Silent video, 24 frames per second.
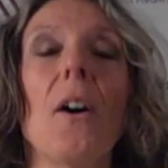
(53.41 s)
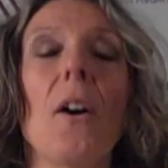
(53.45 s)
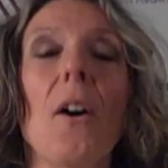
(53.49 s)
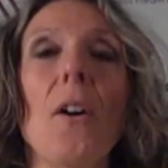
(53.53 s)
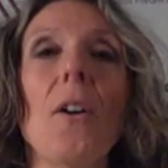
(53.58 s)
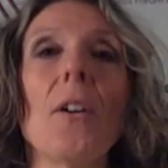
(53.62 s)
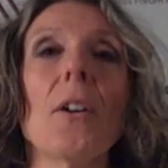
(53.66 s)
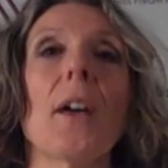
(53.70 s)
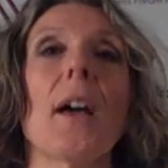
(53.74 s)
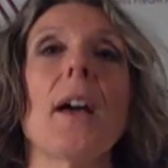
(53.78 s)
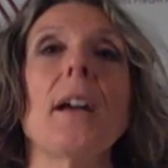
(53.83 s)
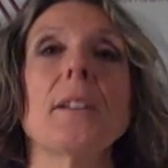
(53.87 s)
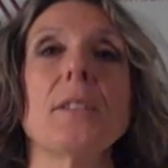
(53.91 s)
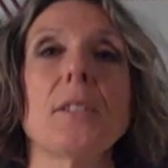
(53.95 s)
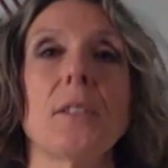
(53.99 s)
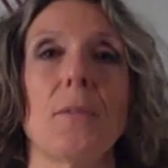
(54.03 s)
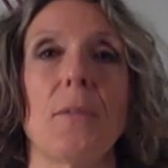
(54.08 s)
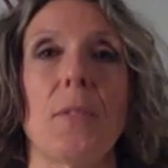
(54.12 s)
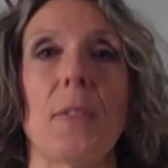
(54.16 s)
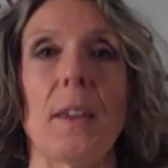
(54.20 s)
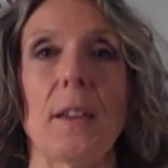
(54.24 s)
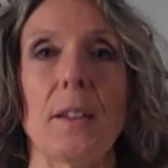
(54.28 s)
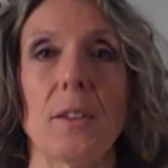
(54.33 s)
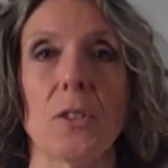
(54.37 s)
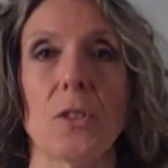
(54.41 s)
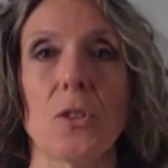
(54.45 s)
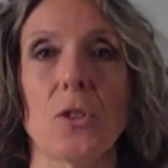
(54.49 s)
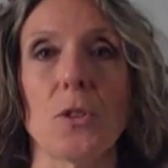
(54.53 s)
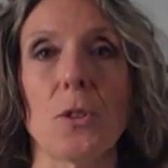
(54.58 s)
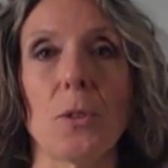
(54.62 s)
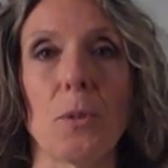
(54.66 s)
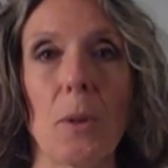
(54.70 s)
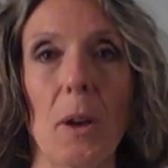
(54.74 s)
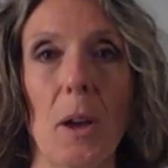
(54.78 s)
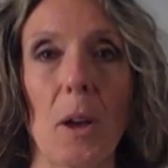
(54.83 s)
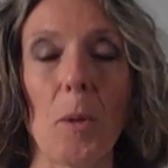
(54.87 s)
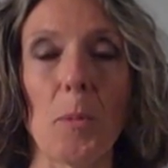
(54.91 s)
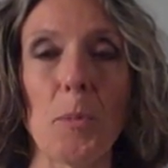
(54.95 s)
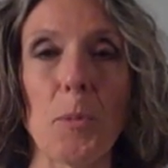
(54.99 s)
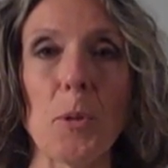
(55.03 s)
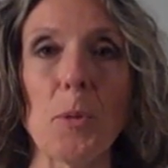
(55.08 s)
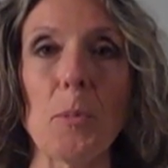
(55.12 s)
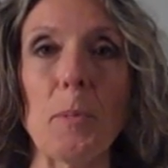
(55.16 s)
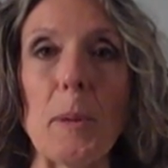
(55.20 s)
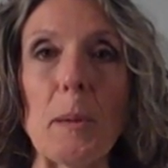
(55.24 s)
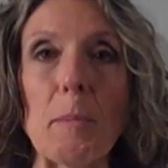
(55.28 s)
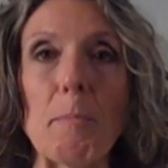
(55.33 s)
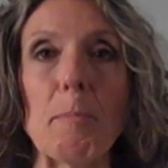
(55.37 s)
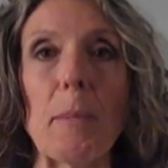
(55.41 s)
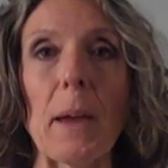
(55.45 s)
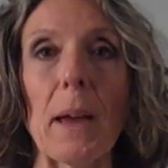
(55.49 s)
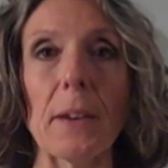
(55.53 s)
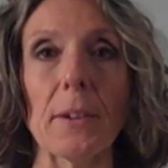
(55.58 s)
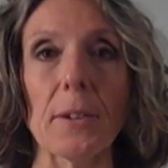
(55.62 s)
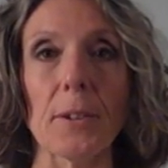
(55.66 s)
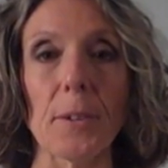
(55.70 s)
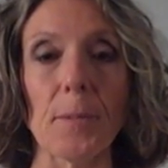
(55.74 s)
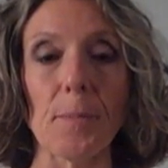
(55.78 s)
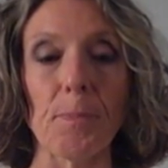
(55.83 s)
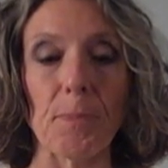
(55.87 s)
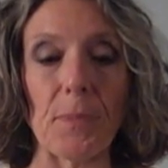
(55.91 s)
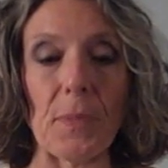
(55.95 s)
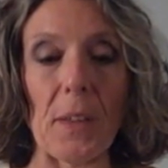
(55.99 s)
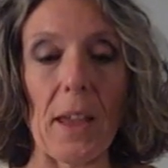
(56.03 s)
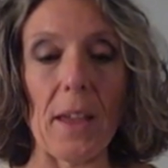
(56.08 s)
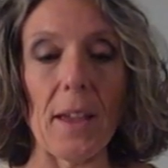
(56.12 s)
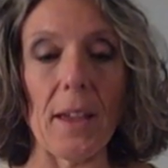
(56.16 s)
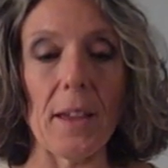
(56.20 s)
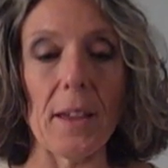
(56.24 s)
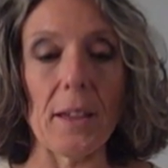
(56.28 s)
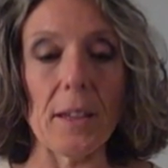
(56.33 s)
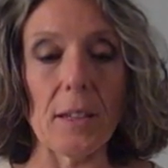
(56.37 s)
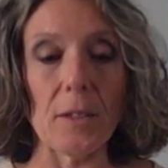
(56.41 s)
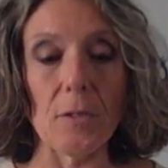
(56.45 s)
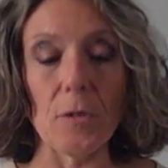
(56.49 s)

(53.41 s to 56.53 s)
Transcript: all kinds of things to help you be better uh,